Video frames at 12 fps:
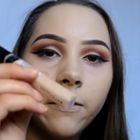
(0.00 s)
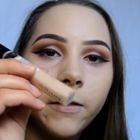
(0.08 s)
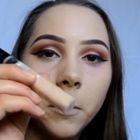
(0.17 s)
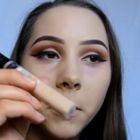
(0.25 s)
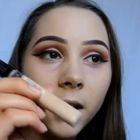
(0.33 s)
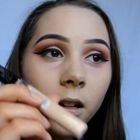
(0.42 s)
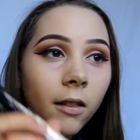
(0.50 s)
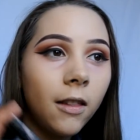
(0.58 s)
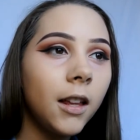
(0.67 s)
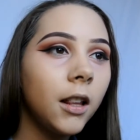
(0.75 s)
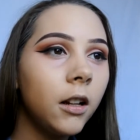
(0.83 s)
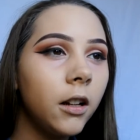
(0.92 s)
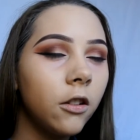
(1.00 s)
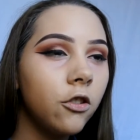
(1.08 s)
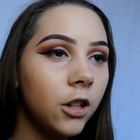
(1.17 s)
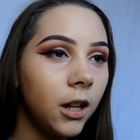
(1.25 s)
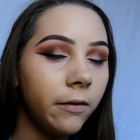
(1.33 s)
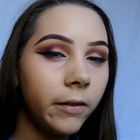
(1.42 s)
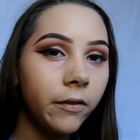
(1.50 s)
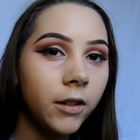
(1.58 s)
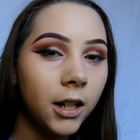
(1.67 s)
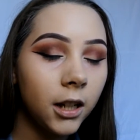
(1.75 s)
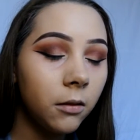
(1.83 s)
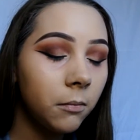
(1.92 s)
Fit Me Concealer in the shade
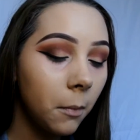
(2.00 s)
15.